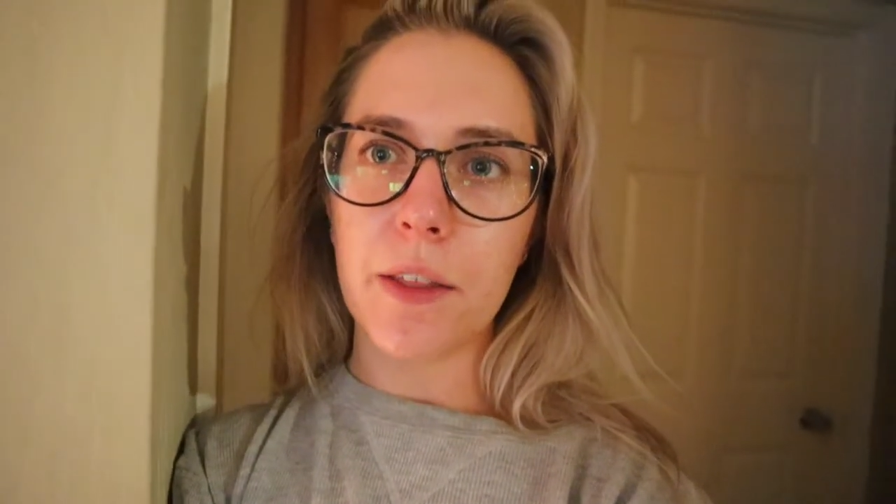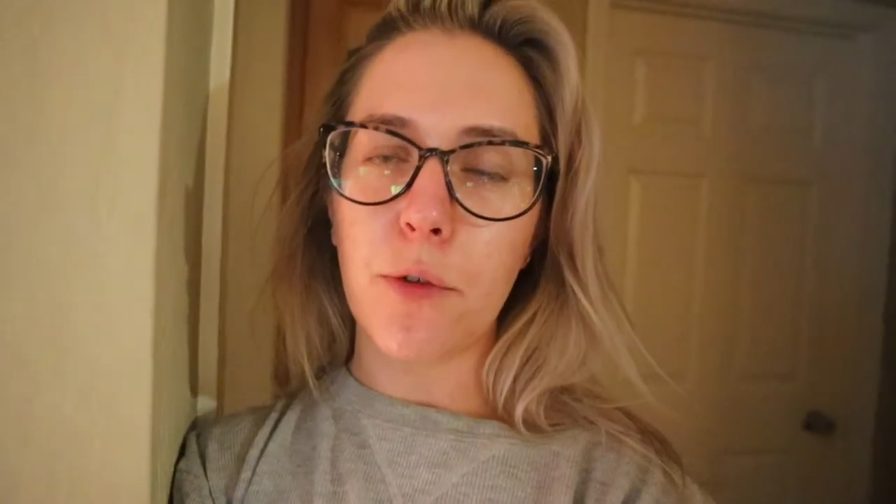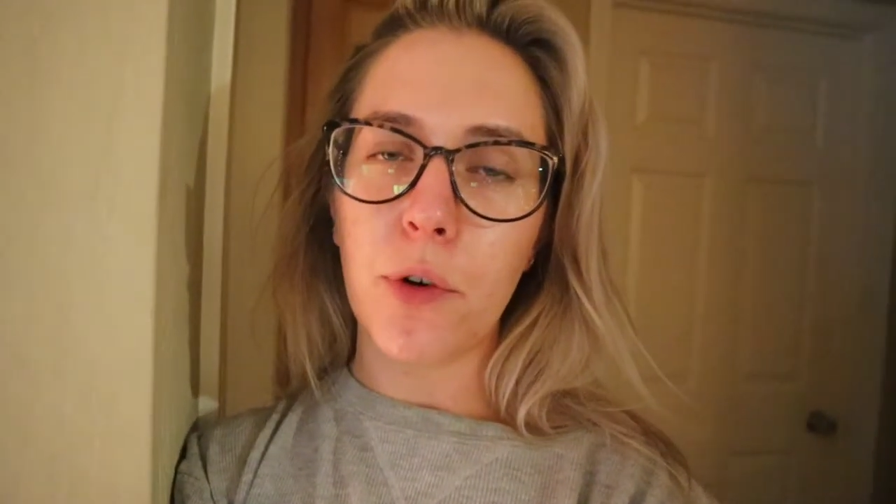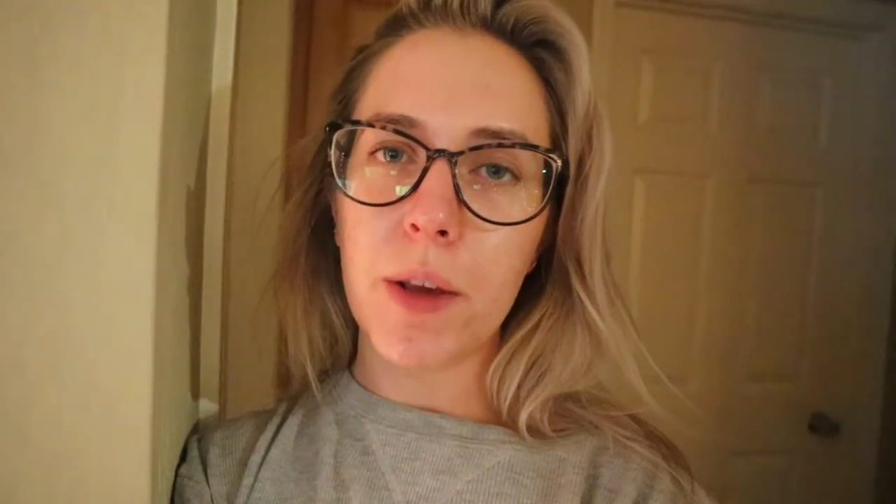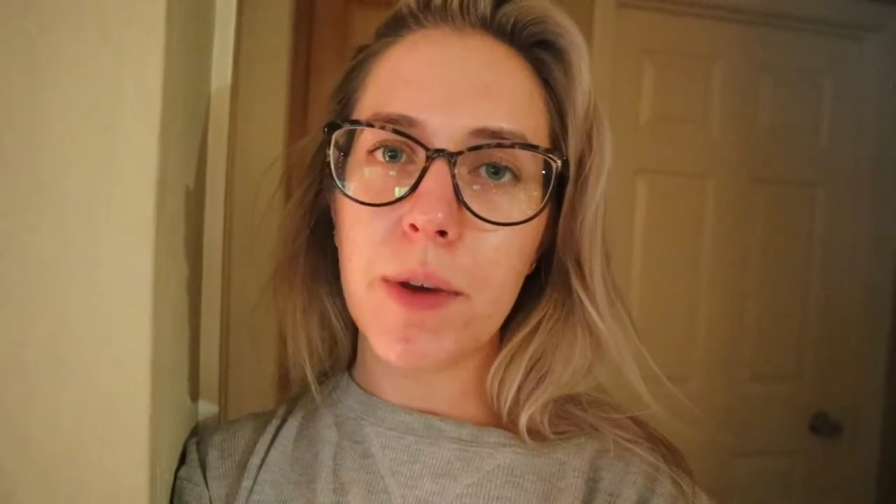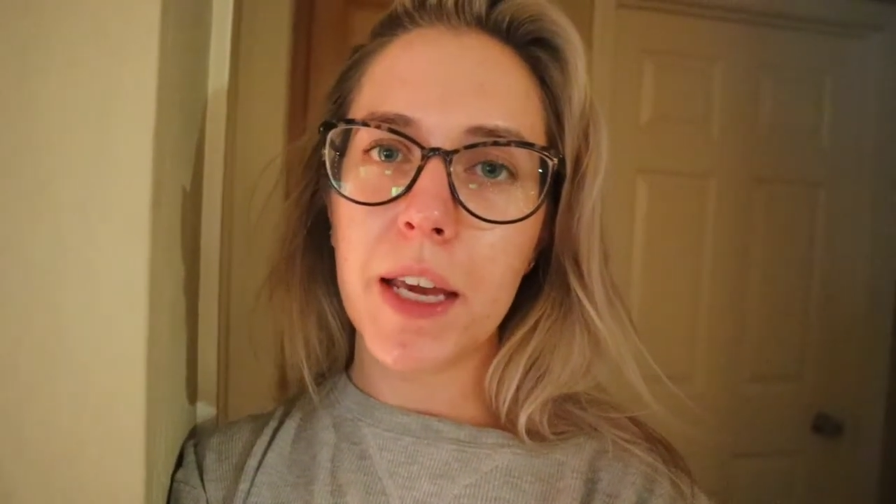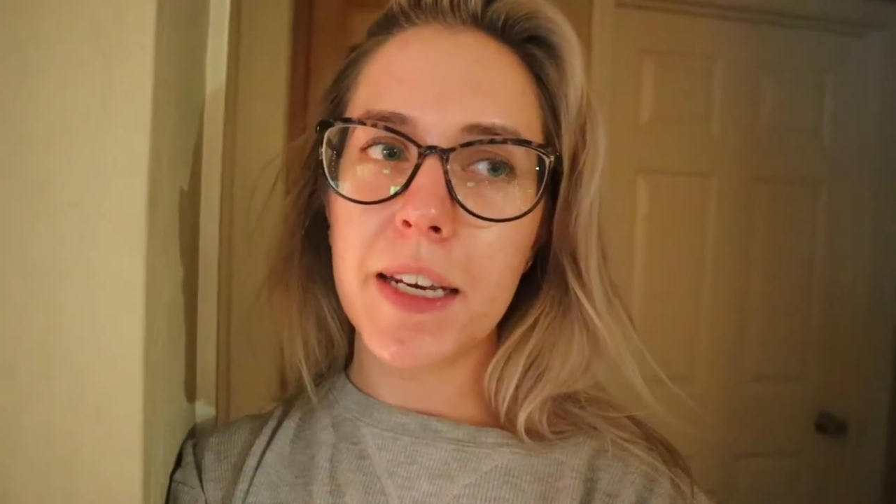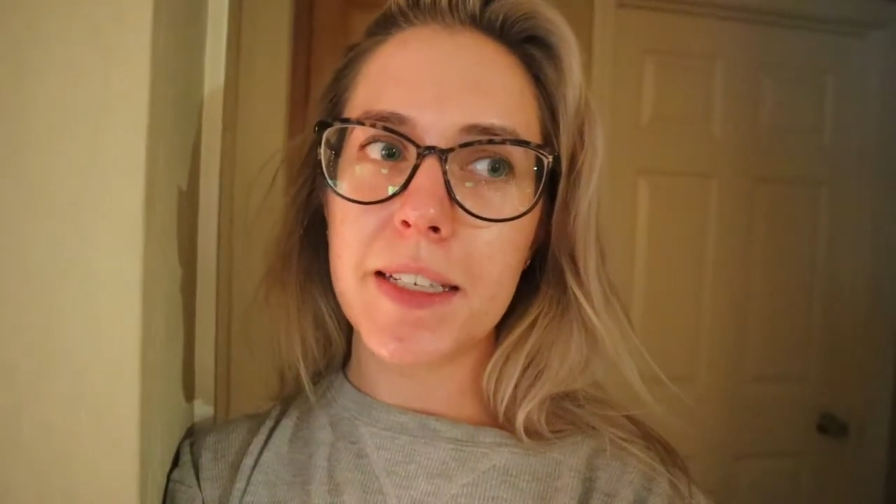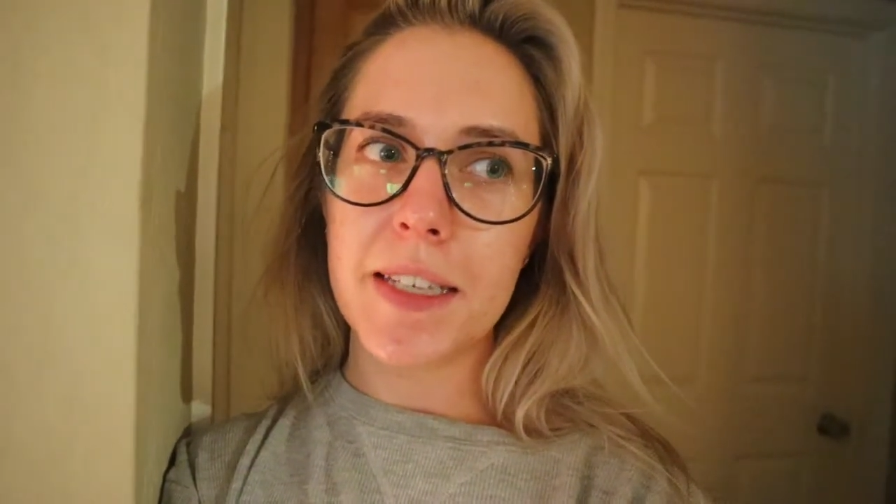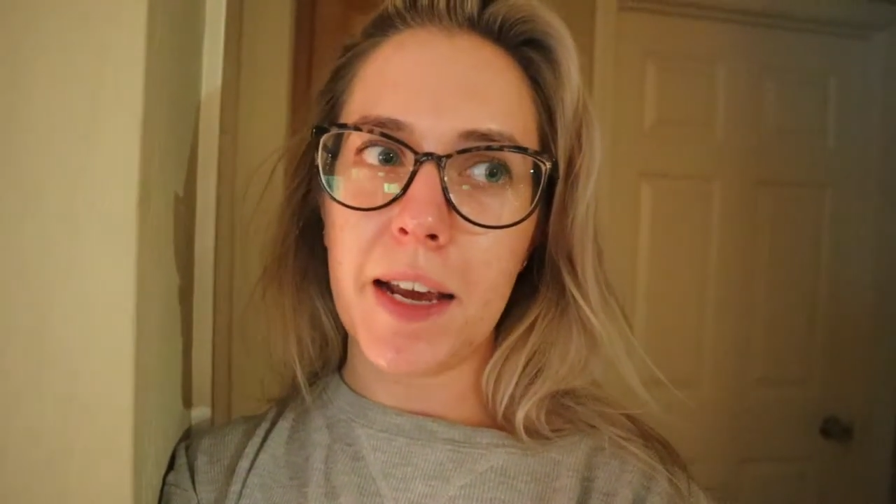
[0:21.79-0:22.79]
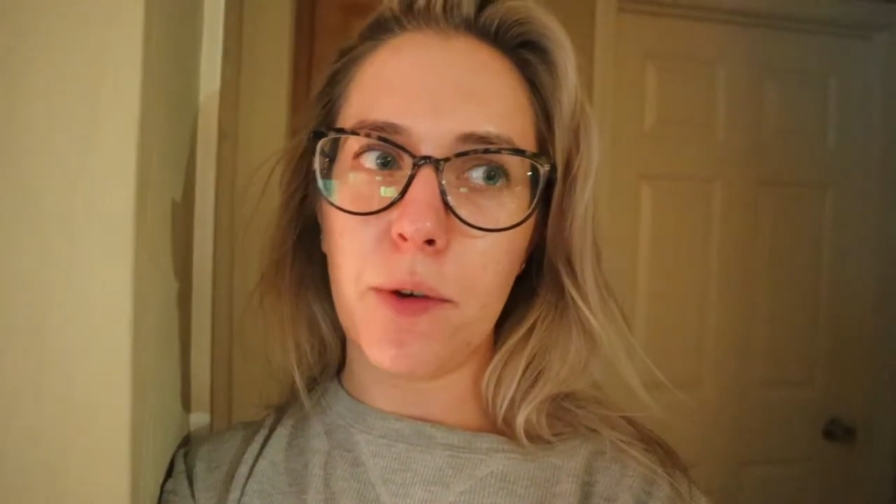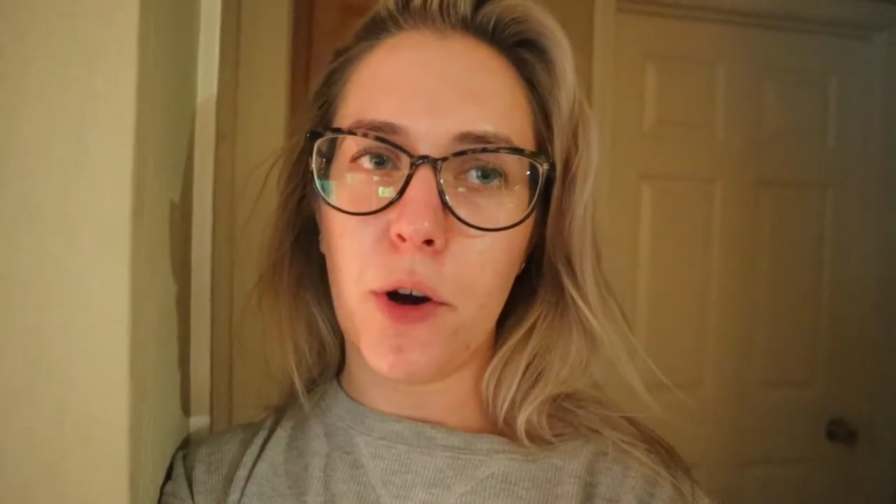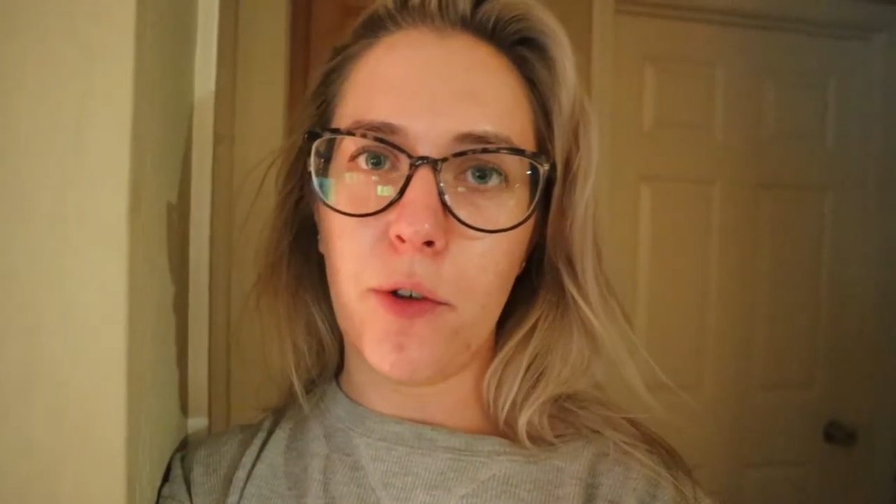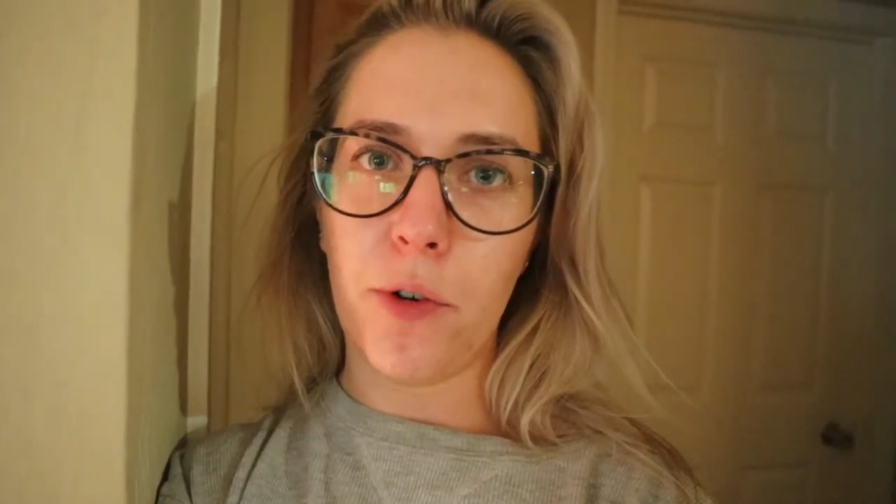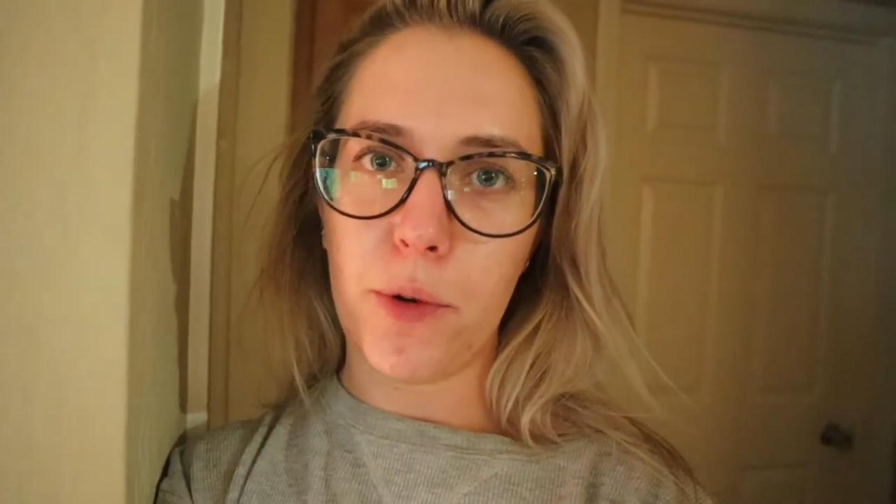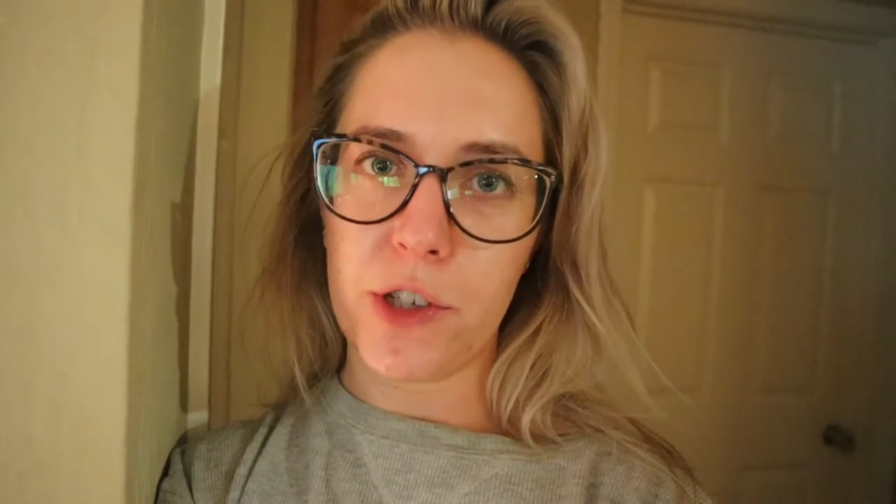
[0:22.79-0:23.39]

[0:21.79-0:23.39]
the four day weekend is now over,